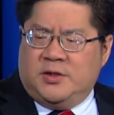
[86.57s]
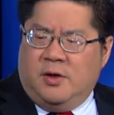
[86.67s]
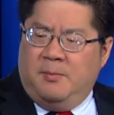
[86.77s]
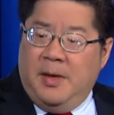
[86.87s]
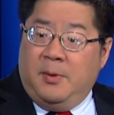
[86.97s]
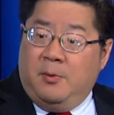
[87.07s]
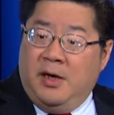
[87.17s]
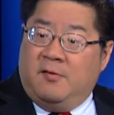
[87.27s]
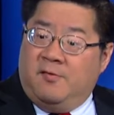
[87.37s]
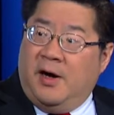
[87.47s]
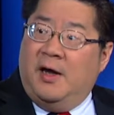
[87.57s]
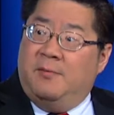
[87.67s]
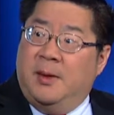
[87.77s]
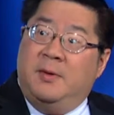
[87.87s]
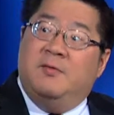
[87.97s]
thought maybe we had 5,
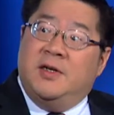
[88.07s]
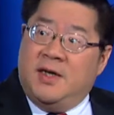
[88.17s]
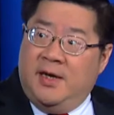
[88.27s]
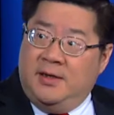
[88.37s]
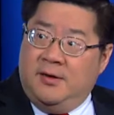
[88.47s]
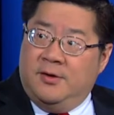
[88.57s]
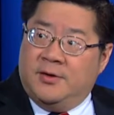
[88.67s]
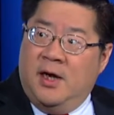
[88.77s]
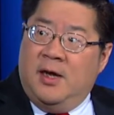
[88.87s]
maybe even 10 years,